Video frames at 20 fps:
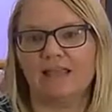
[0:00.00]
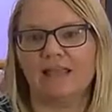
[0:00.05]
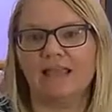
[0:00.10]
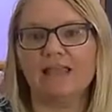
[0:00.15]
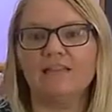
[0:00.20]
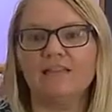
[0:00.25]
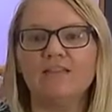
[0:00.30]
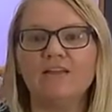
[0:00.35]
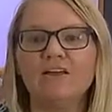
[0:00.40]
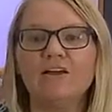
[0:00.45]

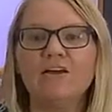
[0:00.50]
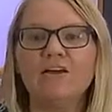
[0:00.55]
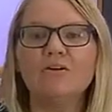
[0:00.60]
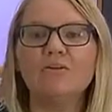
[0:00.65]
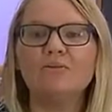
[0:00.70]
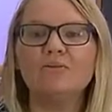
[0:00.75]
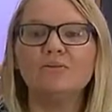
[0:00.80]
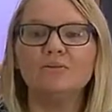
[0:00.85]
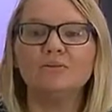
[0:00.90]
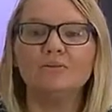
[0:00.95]

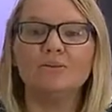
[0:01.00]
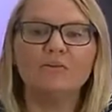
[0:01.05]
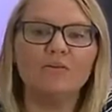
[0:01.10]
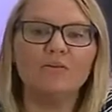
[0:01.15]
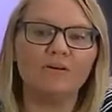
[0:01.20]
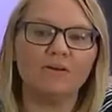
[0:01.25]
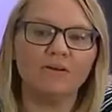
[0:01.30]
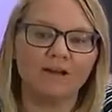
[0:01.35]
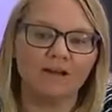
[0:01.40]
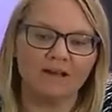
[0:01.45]
Hello,
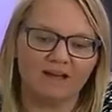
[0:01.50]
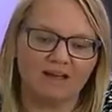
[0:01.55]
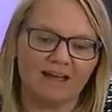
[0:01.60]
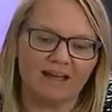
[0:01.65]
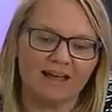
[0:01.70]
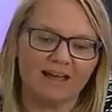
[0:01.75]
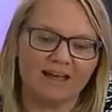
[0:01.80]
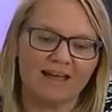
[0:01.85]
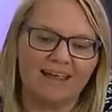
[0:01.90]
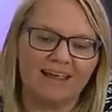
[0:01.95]
Laura,
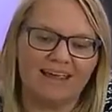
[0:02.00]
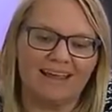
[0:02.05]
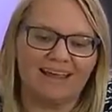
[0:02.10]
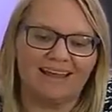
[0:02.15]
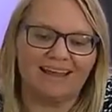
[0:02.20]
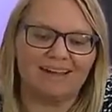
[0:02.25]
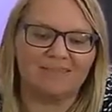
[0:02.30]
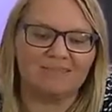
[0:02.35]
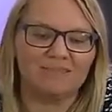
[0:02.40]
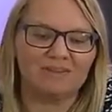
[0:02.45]
hi,
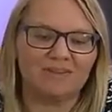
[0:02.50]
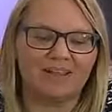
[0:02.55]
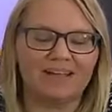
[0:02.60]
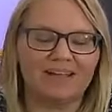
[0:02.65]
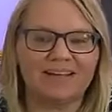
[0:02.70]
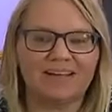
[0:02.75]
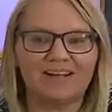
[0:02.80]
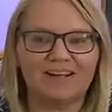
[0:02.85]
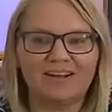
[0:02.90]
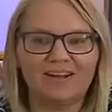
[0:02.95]
I'm glad
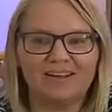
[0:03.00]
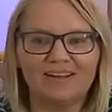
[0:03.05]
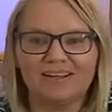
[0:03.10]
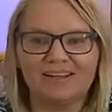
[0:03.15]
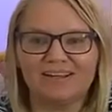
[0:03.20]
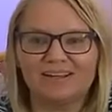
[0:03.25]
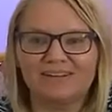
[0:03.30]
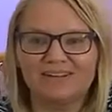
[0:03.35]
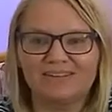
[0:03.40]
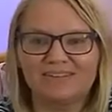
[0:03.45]
I caught
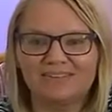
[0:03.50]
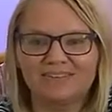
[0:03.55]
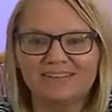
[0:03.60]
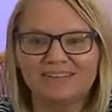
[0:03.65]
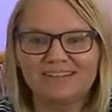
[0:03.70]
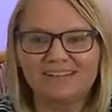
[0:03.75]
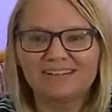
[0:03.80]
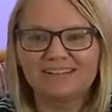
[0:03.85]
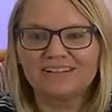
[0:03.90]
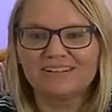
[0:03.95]
you.
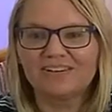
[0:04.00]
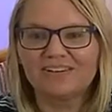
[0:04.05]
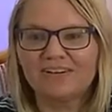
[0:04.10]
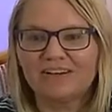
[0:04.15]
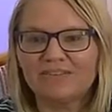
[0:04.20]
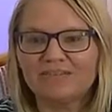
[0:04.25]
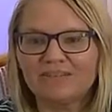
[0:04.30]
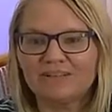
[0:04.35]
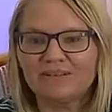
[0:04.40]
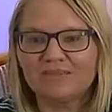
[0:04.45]

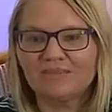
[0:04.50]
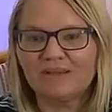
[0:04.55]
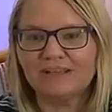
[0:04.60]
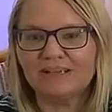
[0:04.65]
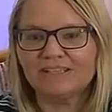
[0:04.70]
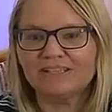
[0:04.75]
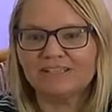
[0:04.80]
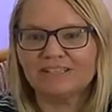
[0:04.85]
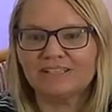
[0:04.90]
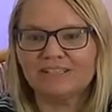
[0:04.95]
Crafting
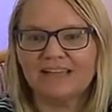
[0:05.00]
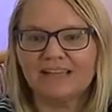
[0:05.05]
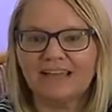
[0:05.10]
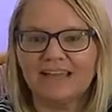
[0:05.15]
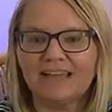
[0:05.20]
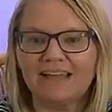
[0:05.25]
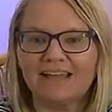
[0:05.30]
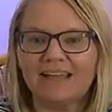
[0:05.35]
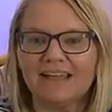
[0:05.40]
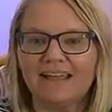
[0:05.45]
Magic,
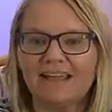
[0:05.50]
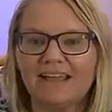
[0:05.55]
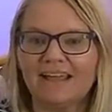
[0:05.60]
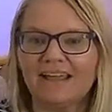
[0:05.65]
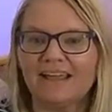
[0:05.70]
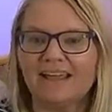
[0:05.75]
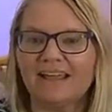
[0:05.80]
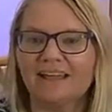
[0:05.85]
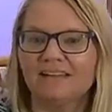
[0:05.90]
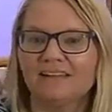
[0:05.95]
hey,
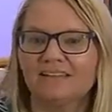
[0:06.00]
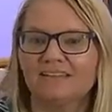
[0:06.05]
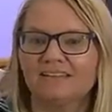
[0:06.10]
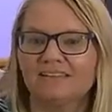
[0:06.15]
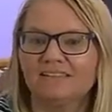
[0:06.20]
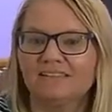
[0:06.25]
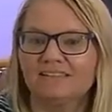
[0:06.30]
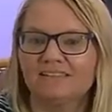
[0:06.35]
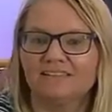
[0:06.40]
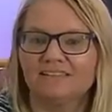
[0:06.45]
hey.
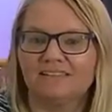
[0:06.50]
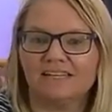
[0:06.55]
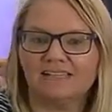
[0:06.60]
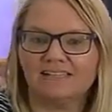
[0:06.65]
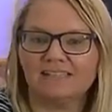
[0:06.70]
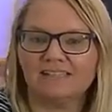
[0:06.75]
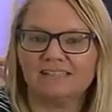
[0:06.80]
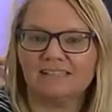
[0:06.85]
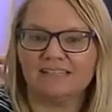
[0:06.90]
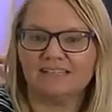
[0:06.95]

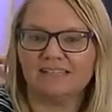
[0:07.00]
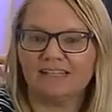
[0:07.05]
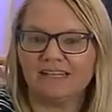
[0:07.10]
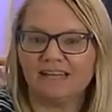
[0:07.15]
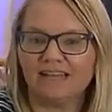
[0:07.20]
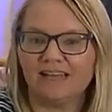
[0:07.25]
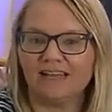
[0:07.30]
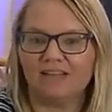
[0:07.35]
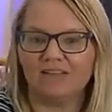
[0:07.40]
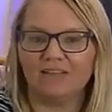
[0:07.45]

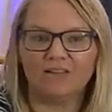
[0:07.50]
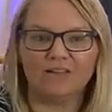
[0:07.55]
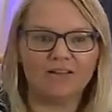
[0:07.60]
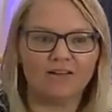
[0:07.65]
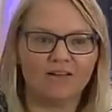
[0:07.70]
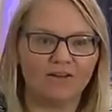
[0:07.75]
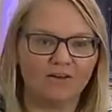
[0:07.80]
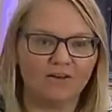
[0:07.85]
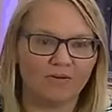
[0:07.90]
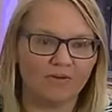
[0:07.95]
Destiny,
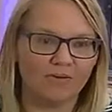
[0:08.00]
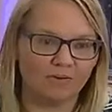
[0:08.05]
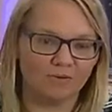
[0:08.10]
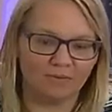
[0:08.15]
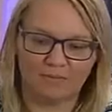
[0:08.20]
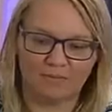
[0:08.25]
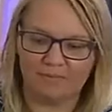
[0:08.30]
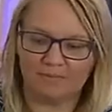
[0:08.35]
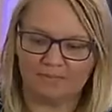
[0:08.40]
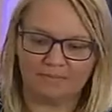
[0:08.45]
hello.
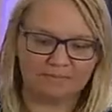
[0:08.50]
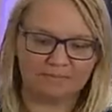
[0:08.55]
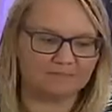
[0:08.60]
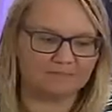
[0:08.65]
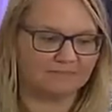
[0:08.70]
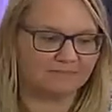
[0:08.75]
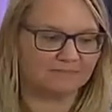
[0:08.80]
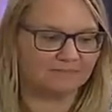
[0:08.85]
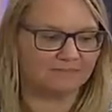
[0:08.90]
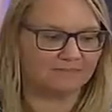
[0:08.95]

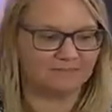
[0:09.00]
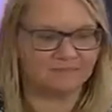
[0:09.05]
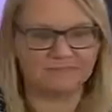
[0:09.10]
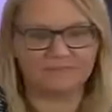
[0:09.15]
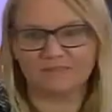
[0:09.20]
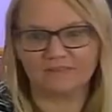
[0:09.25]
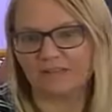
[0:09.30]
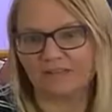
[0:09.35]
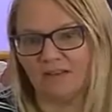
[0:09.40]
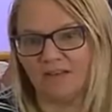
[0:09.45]

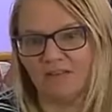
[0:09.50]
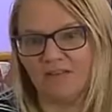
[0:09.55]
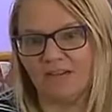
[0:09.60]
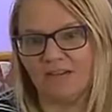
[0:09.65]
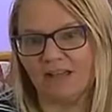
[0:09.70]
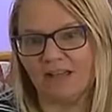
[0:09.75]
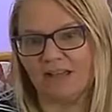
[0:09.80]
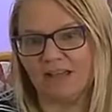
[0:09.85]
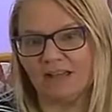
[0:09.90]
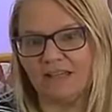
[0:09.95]

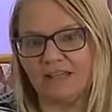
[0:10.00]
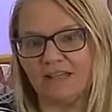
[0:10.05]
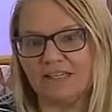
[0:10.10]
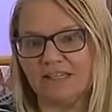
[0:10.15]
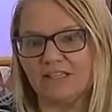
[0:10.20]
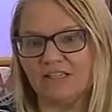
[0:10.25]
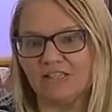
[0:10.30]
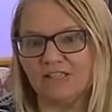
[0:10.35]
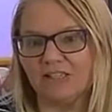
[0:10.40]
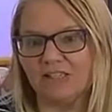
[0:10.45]
Okay,
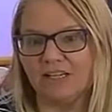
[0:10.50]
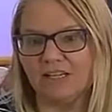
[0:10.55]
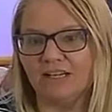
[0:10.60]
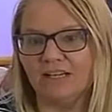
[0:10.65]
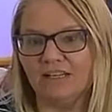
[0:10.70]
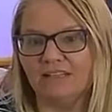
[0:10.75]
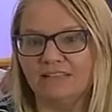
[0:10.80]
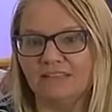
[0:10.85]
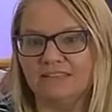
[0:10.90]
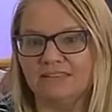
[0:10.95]

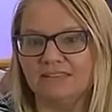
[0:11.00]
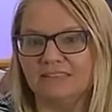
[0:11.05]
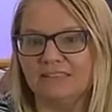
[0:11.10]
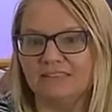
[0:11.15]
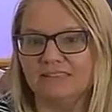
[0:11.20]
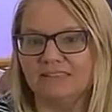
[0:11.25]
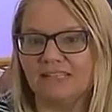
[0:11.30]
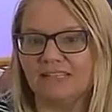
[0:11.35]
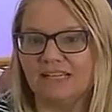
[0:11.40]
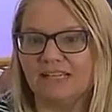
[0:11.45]
Keisha,
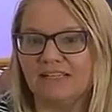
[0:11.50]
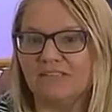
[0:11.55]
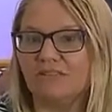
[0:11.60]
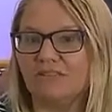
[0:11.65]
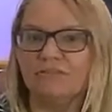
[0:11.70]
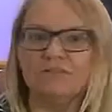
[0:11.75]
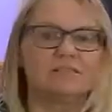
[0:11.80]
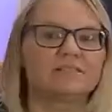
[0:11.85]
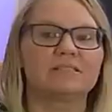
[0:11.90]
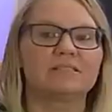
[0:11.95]

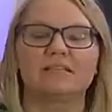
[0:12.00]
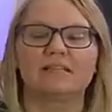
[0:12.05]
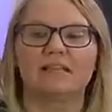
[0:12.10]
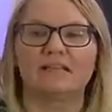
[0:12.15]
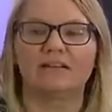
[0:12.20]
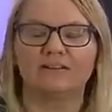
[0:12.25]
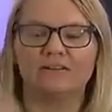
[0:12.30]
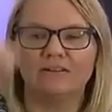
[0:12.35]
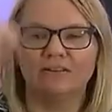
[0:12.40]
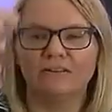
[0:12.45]
Dazzled is
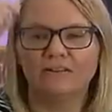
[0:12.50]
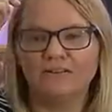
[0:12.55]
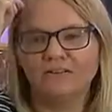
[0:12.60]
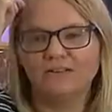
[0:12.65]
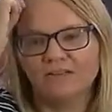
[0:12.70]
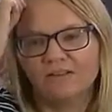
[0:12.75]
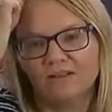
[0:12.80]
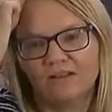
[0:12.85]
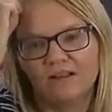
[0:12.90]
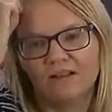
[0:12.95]
here.
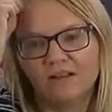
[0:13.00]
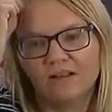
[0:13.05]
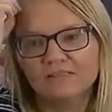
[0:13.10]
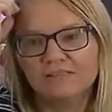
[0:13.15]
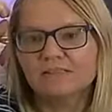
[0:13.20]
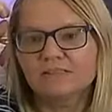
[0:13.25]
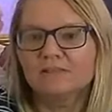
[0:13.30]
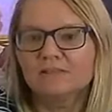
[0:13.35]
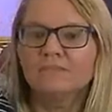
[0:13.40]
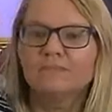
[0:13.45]

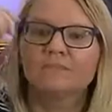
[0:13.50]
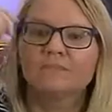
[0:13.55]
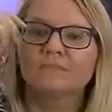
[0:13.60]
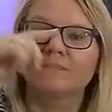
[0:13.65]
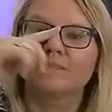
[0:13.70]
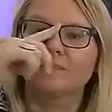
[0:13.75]
Awesome.